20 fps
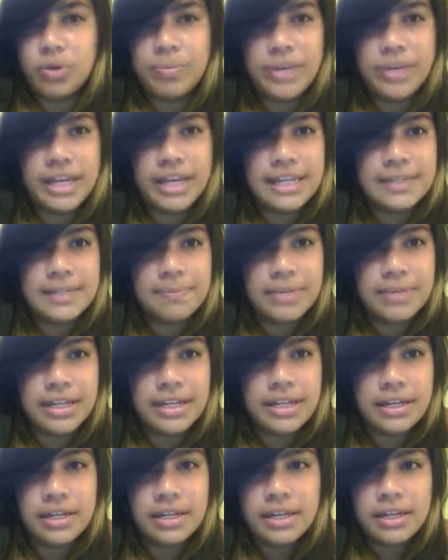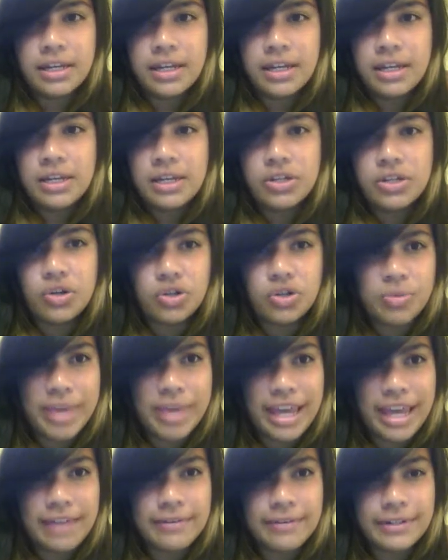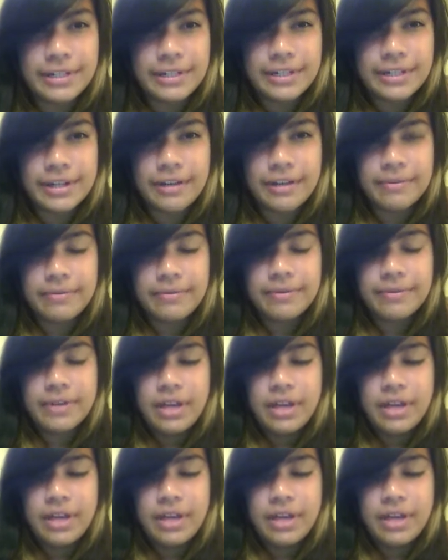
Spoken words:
PSB, social behavior stuff.